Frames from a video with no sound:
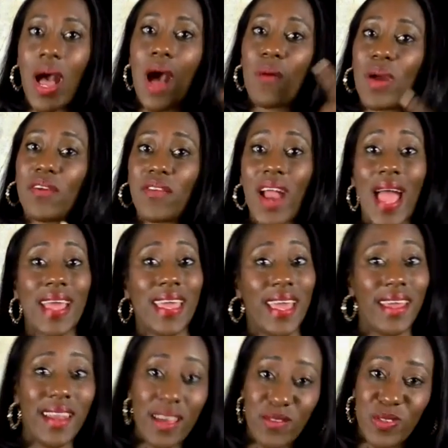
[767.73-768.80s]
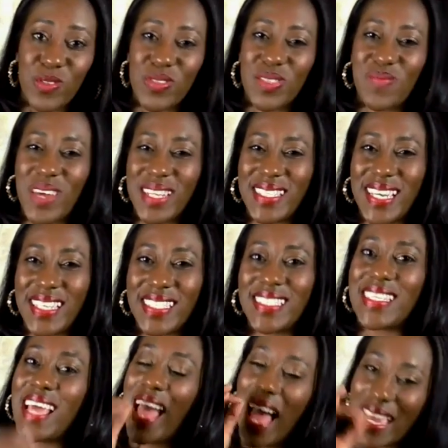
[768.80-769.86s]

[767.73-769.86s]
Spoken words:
However, I can have you do some meditations.